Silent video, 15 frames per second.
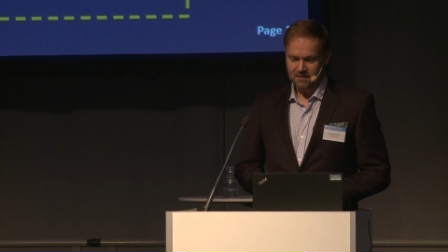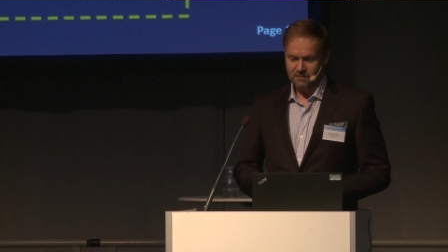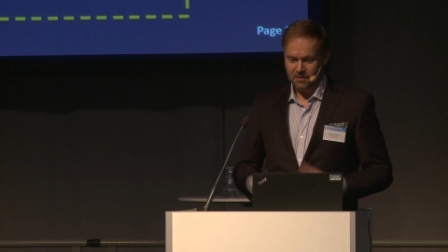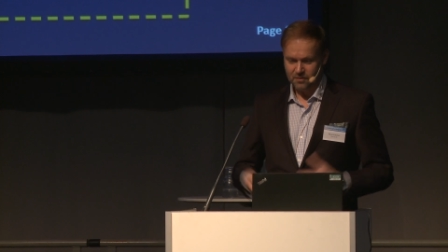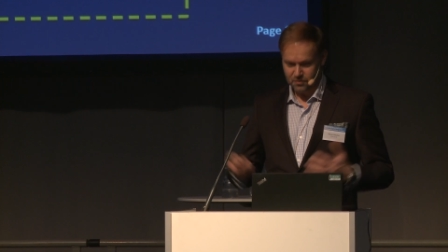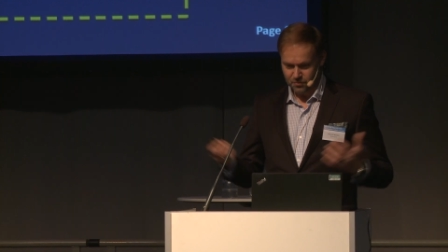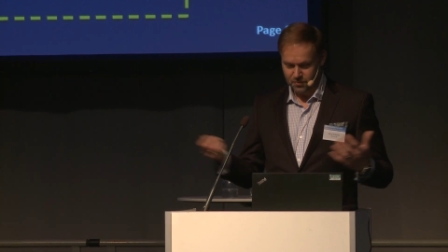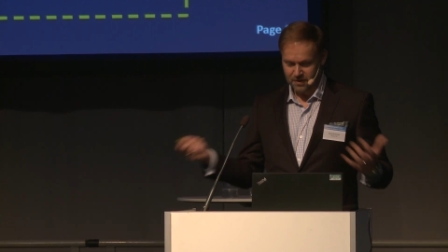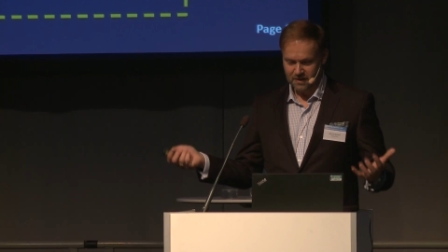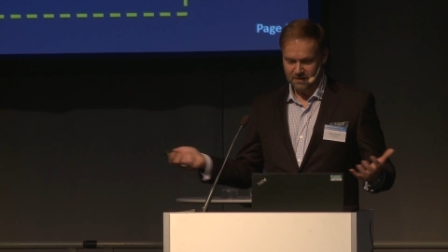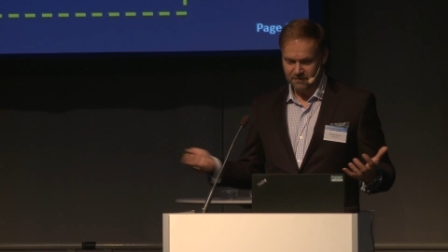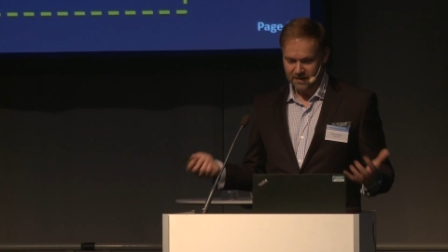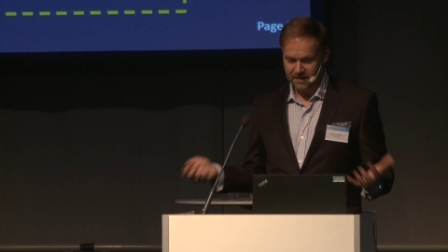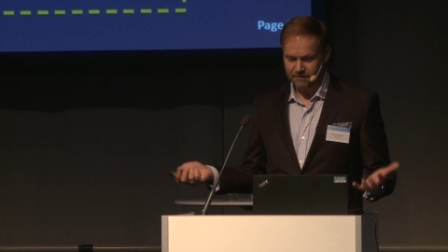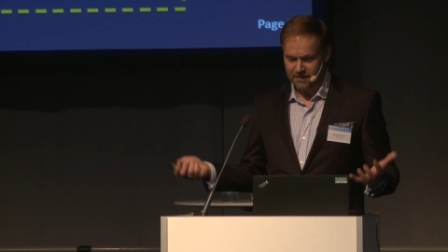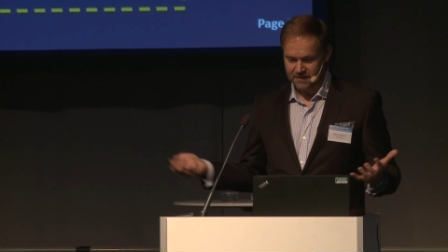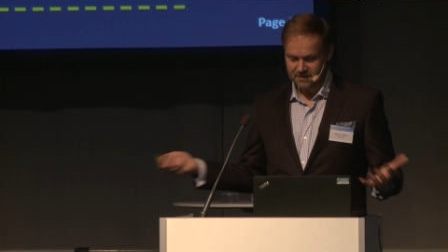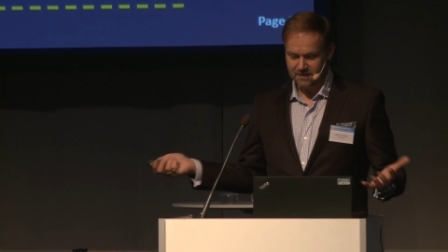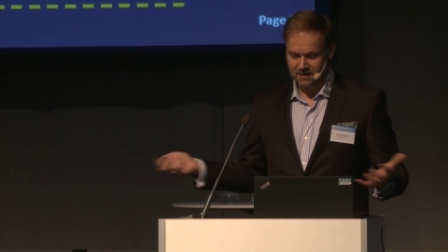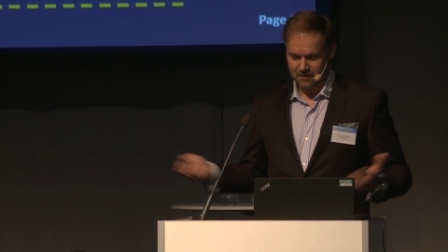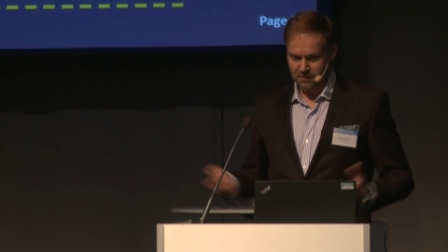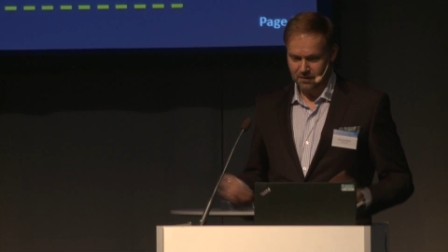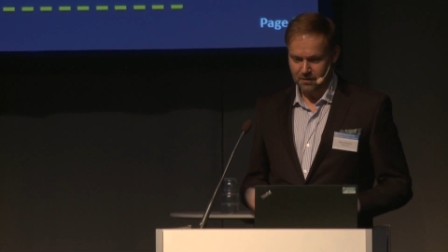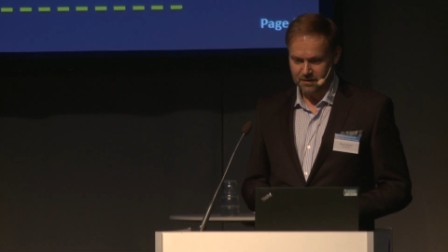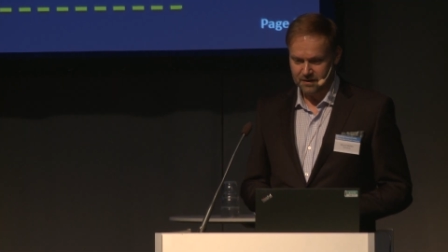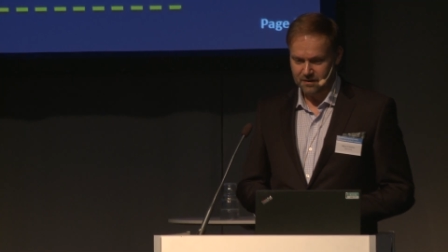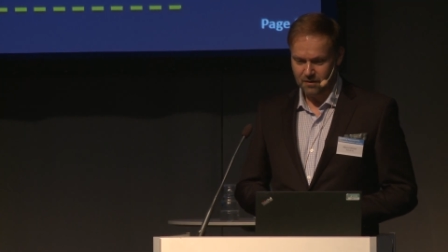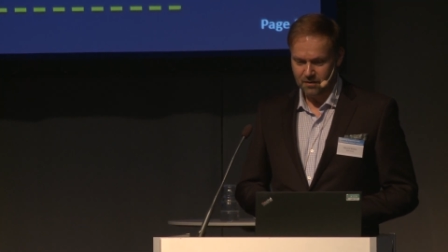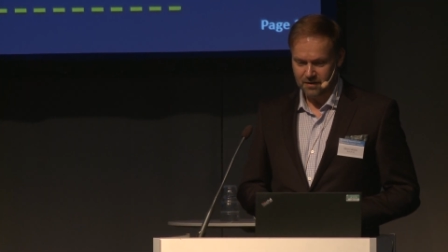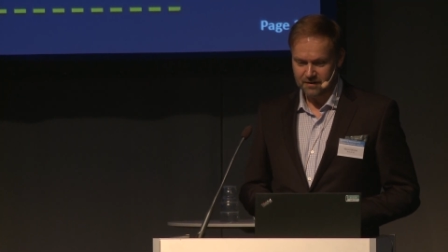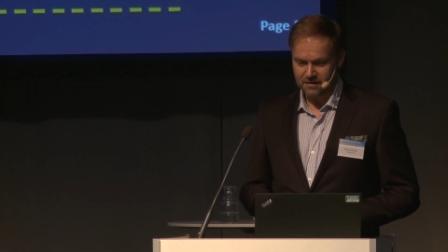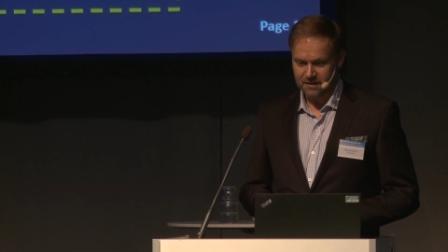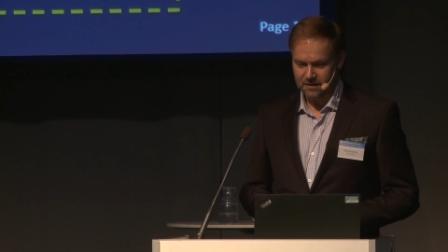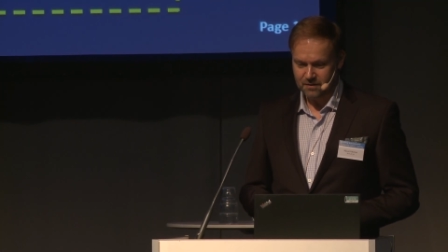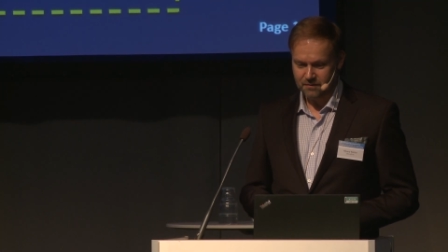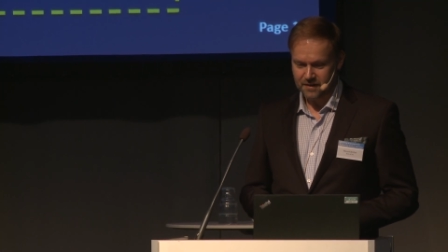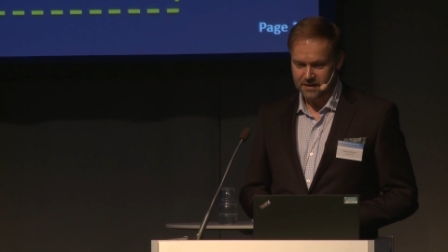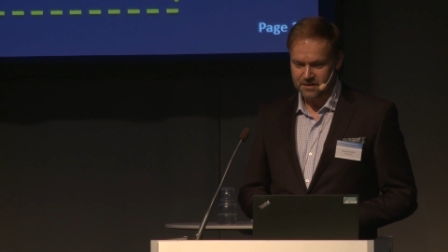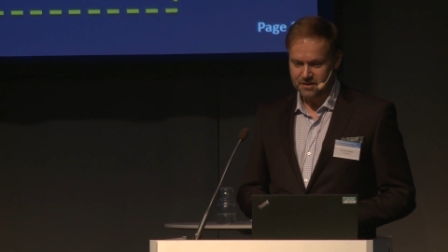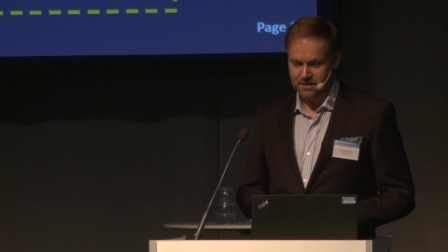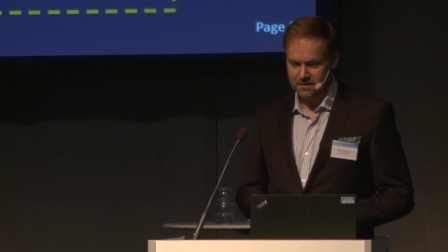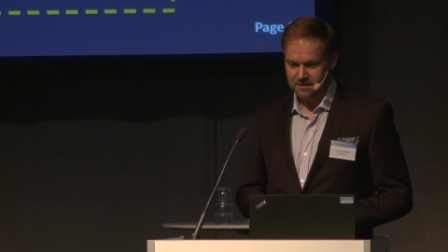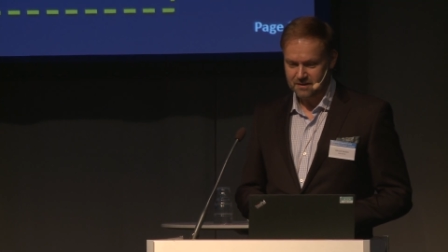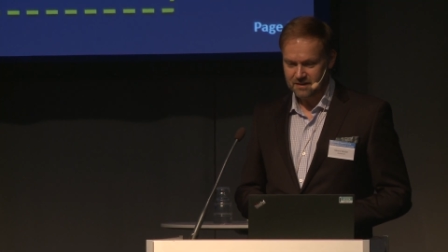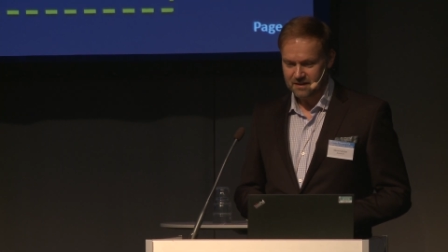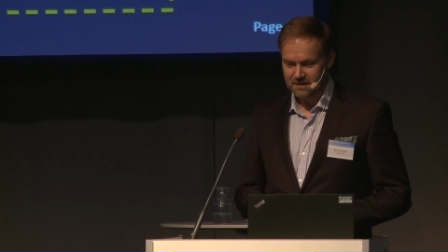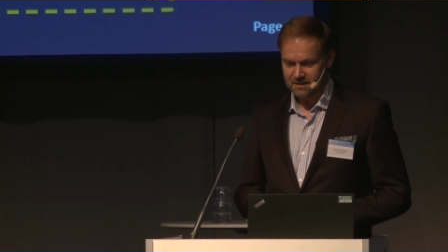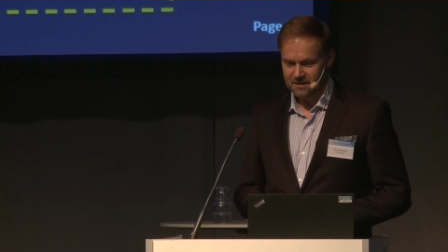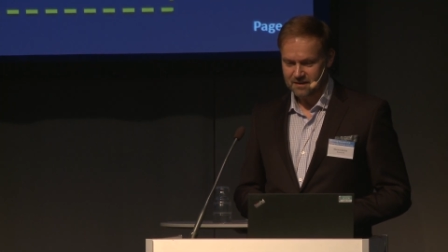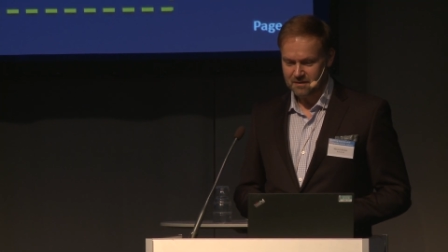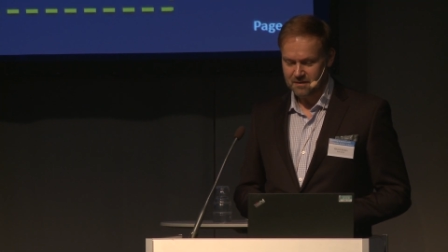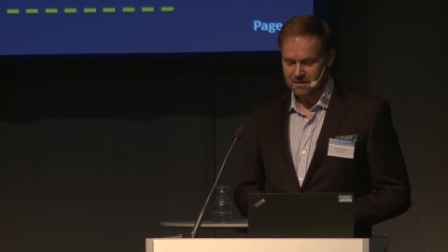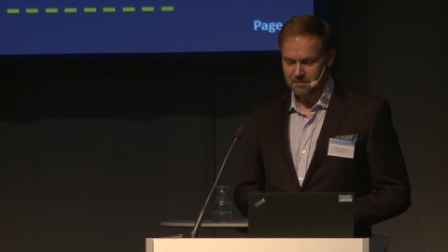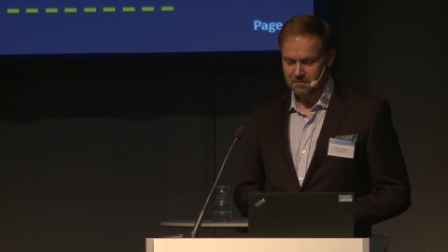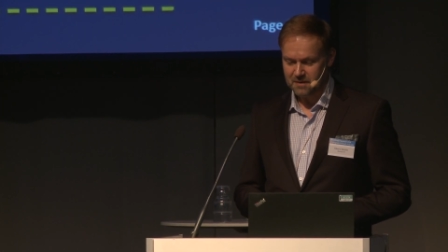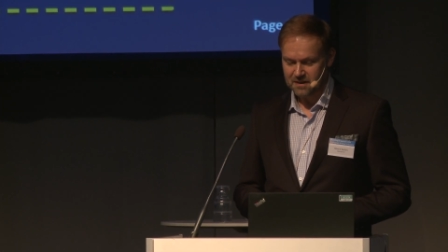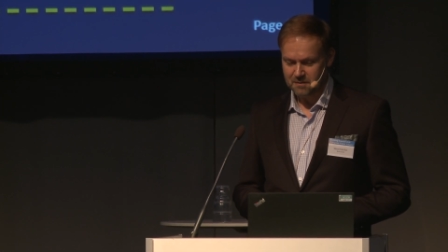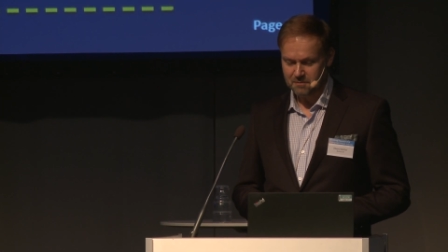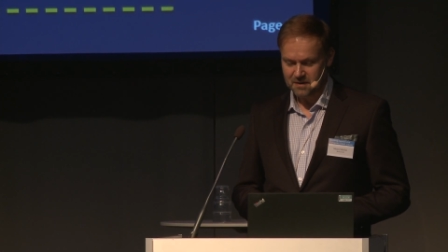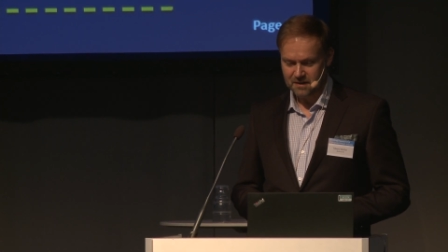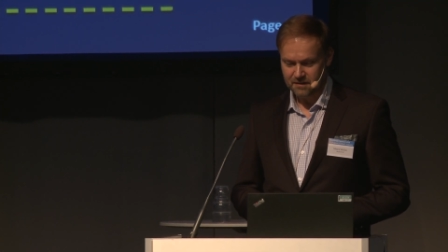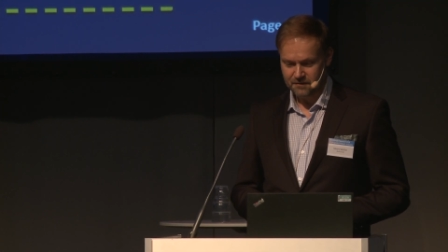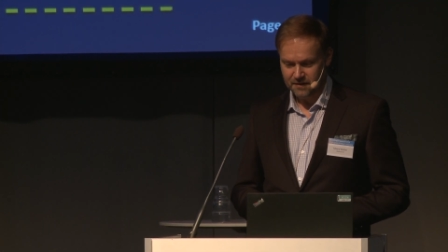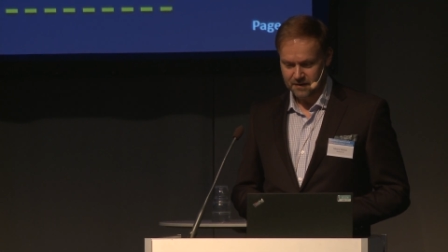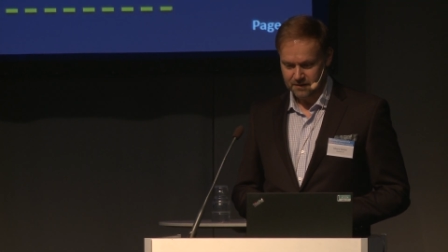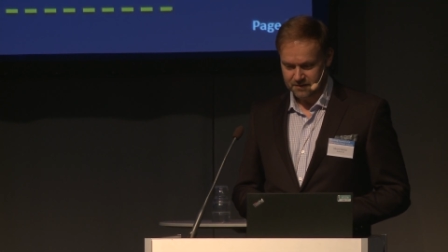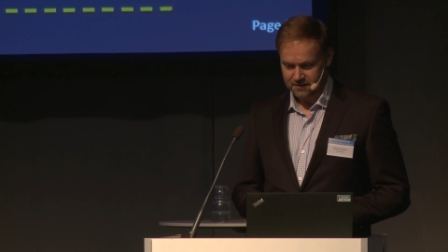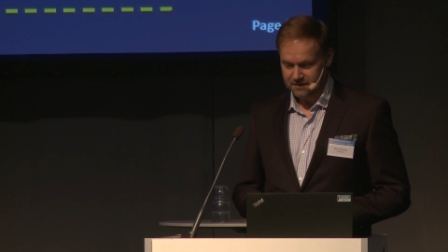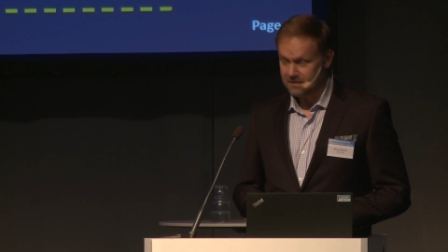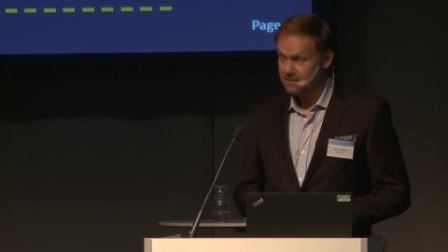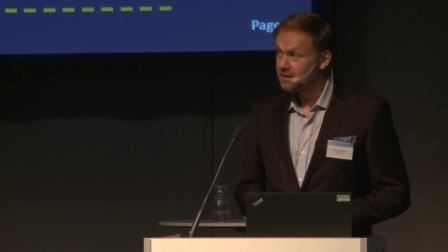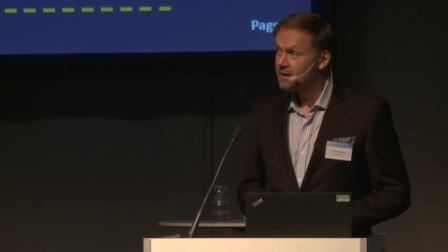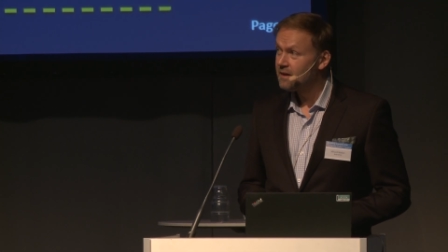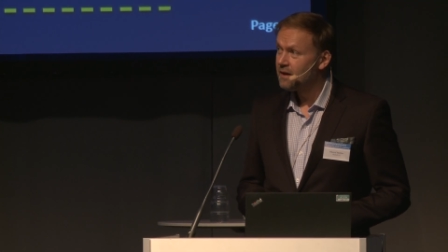are doing uh, we're investing a lot in R&D innovation in many many fields.